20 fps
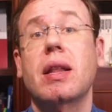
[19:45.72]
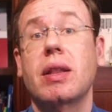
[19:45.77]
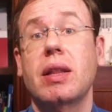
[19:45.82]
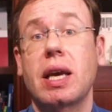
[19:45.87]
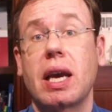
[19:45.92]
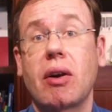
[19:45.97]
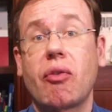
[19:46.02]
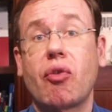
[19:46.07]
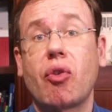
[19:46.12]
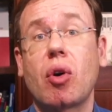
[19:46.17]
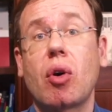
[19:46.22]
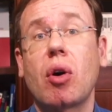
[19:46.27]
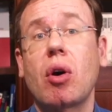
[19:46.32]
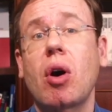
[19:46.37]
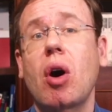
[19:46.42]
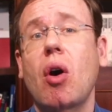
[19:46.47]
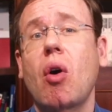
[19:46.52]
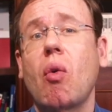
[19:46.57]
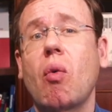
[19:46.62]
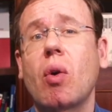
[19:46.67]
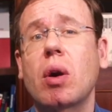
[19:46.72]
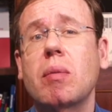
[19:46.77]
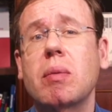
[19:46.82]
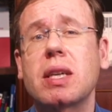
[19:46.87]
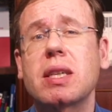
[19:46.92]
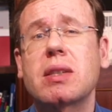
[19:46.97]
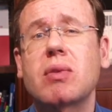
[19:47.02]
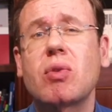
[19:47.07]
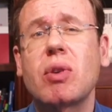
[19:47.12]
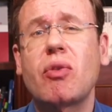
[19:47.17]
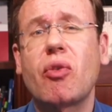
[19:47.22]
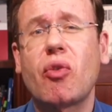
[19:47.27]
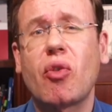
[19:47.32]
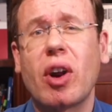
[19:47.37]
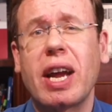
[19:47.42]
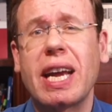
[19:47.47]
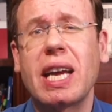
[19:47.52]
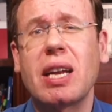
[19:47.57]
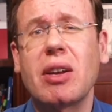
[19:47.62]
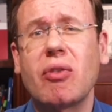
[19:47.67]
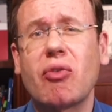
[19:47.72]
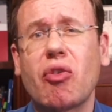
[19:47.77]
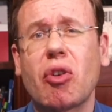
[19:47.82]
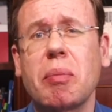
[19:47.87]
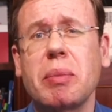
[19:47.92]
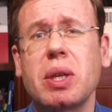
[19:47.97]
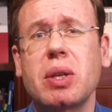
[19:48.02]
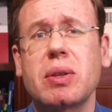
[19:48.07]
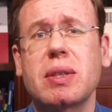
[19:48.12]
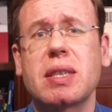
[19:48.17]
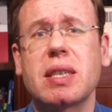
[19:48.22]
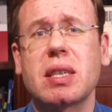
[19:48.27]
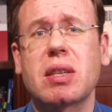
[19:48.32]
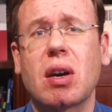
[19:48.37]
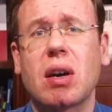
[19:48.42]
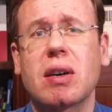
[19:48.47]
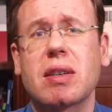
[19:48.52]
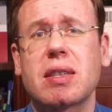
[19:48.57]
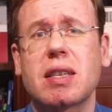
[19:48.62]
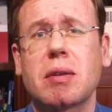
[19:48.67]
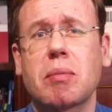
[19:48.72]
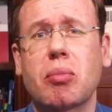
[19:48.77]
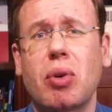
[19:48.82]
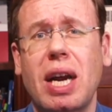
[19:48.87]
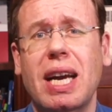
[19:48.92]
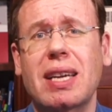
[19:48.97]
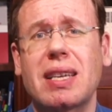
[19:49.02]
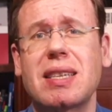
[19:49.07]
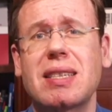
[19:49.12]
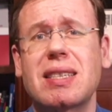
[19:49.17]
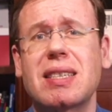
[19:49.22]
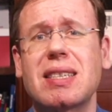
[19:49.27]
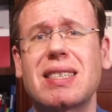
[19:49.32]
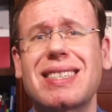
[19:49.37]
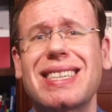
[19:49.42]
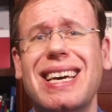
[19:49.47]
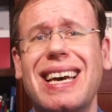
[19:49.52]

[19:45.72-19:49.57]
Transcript: Therefore, one must refrain from using toxic practices